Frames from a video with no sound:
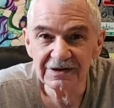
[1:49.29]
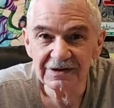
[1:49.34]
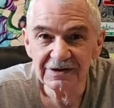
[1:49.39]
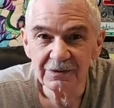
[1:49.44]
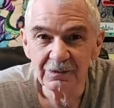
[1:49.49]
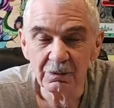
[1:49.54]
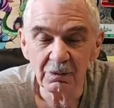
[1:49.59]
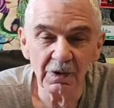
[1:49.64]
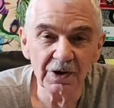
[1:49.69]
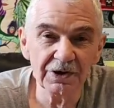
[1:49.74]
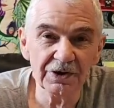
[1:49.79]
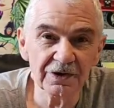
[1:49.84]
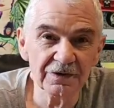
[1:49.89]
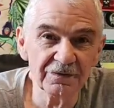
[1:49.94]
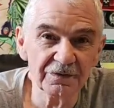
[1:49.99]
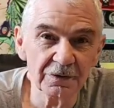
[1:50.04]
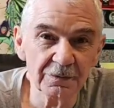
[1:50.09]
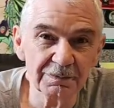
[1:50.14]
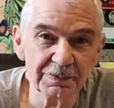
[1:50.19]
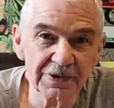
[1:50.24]

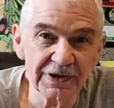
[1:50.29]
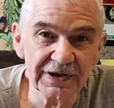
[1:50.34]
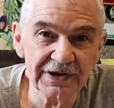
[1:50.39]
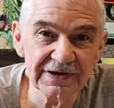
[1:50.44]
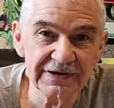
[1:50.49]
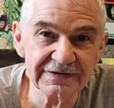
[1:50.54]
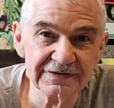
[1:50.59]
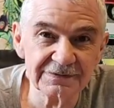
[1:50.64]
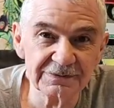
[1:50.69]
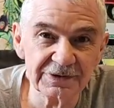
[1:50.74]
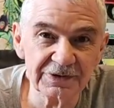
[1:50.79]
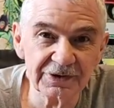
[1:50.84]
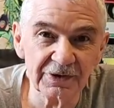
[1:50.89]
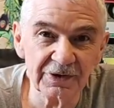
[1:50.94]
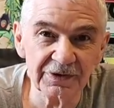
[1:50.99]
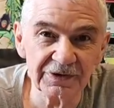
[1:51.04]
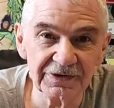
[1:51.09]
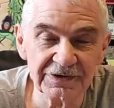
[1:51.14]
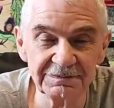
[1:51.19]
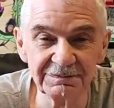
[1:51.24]
wonderful place with all
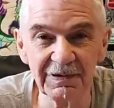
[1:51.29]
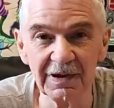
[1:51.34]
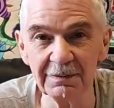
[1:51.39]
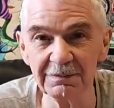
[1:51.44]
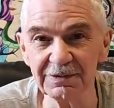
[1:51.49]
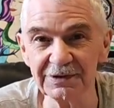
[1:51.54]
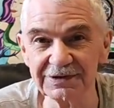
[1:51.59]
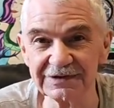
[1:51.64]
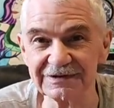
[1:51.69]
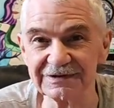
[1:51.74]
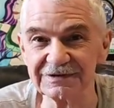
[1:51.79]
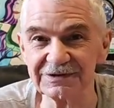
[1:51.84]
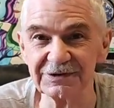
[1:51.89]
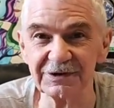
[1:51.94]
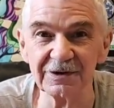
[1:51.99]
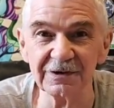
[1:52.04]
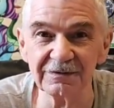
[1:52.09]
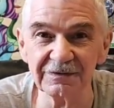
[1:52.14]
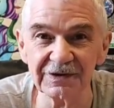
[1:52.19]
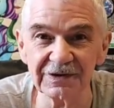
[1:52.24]
these public
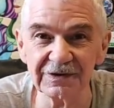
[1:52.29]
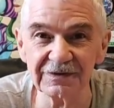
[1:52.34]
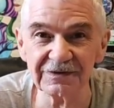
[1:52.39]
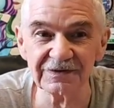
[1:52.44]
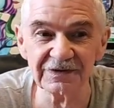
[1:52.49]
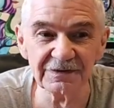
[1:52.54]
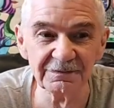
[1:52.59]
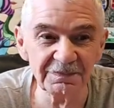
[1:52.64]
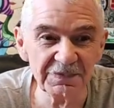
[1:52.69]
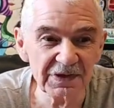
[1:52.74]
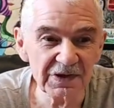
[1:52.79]
servants, and